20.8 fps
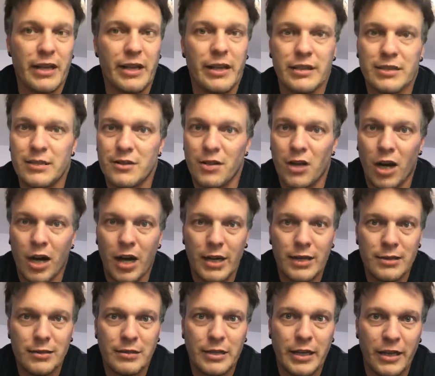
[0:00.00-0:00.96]
It's not
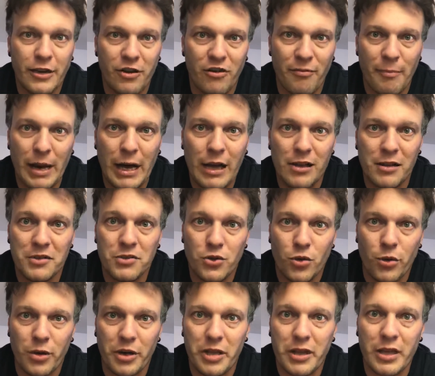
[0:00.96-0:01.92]
out of malice
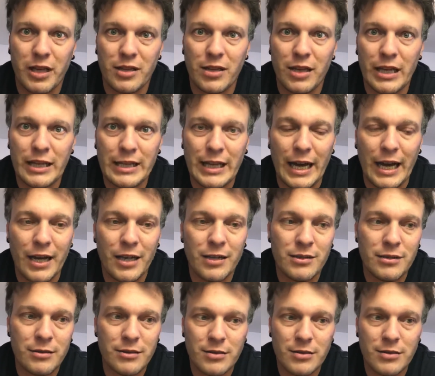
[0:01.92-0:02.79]
or anything like that.